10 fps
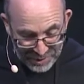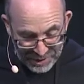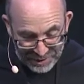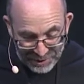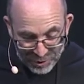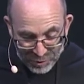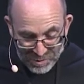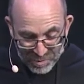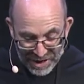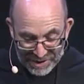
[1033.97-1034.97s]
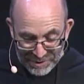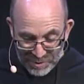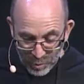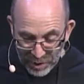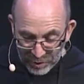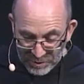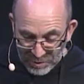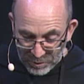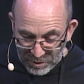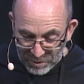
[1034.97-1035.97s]
and he goes back as well
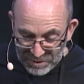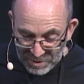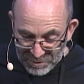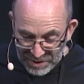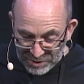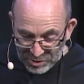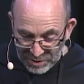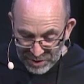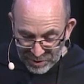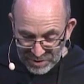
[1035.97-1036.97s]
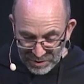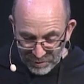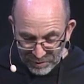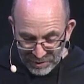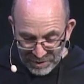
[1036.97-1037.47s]
to the temptation narrative.